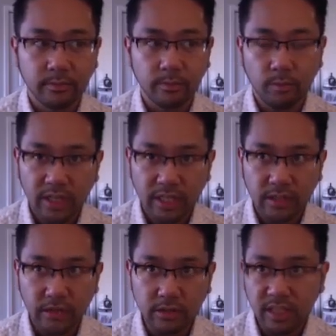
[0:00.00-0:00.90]
we
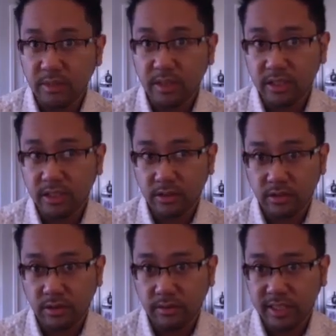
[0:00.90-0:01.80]
typically don't
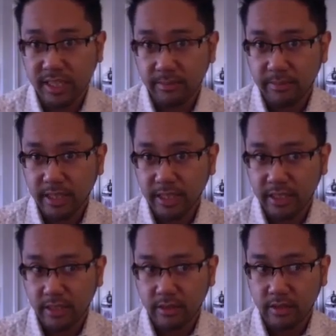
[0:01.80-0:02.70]
know what's happening
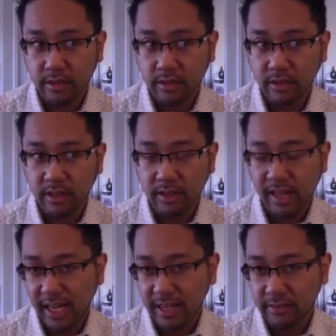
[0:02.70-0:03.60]
in their
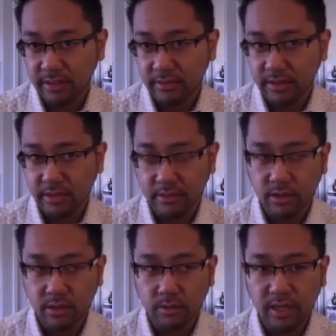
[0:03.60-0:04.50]
lives. We don't
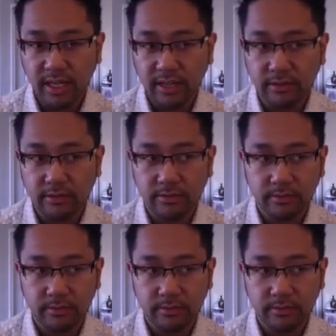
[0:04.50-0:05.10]
know what kind of